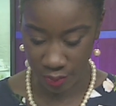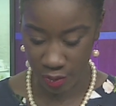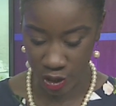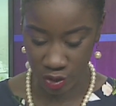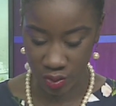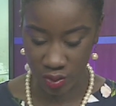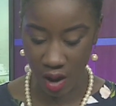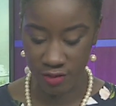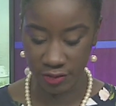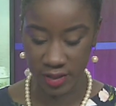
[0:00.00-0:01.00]
preacher's
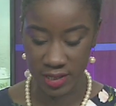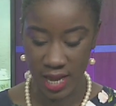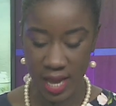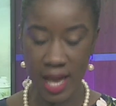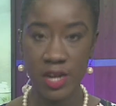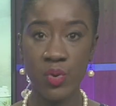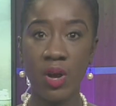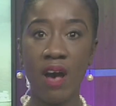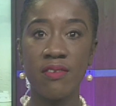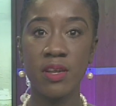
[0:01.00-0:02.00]
conference at New
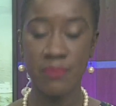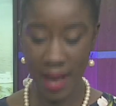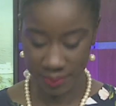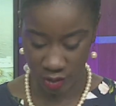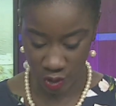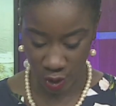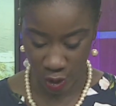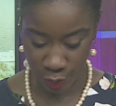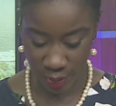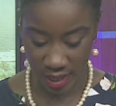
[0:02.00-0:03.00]
Covenant Baptist
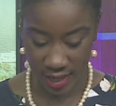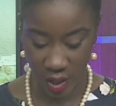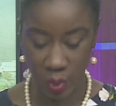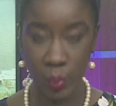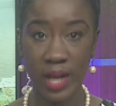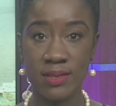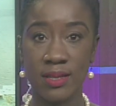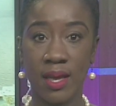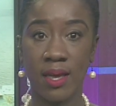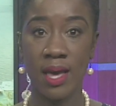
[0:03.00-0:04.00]
Church beginning on
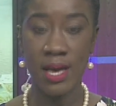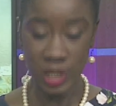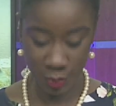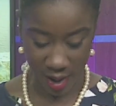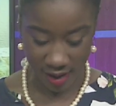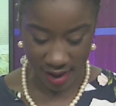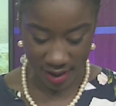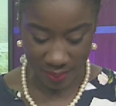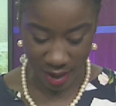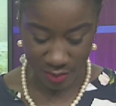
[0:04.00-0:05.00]
Wednesday.
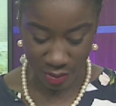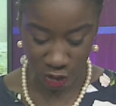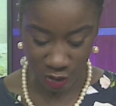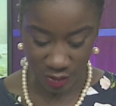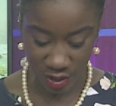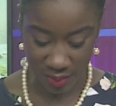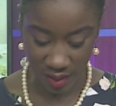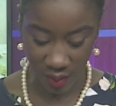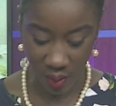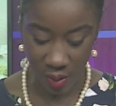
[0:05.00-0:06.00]
Spearheaded by Bishop
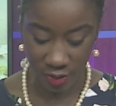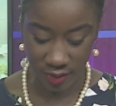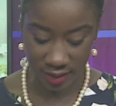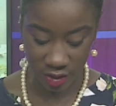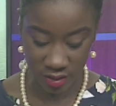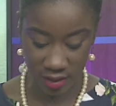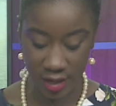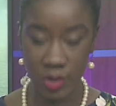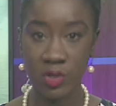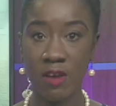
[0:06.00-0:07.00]
Simeon Hall, the religious
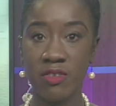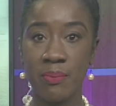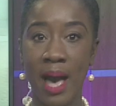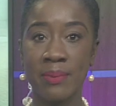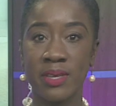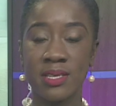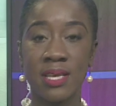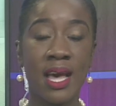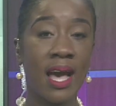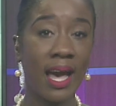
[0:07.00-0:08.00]
leaders of the Baptist,
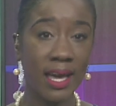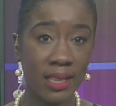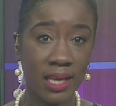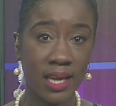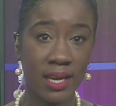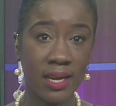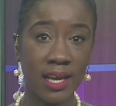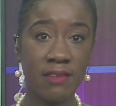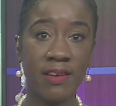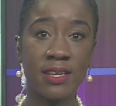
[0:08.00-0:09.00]
Anglican,
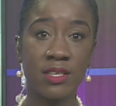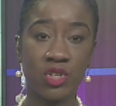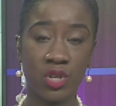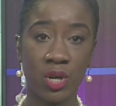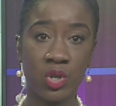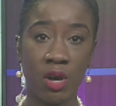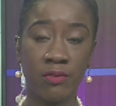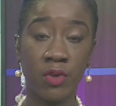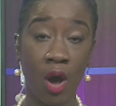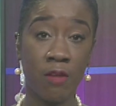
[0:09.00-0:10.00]
Adventist Church
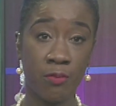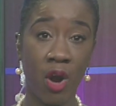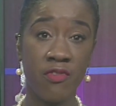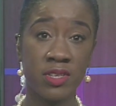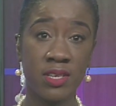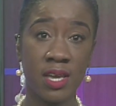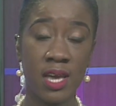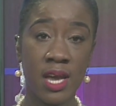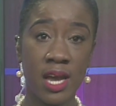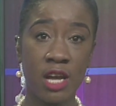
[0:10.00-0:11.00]
of God of Prophecy,
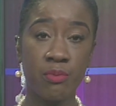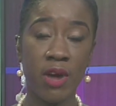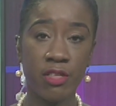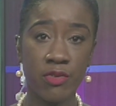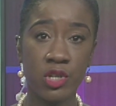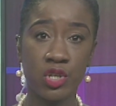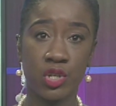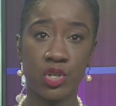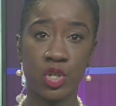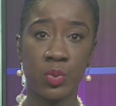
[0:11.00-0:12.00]
and Brethren
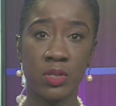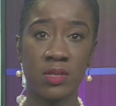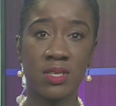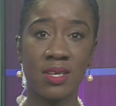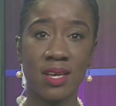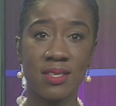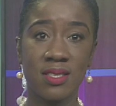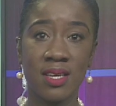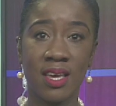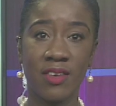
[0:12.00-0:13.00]
churches will discuss
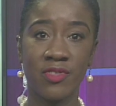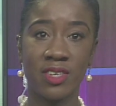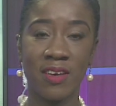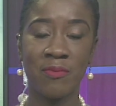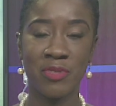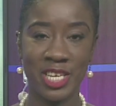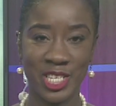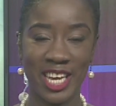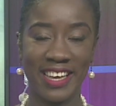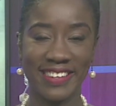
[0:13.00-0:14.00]
the gift of
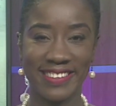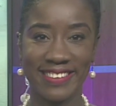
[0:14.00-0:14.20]
preaching.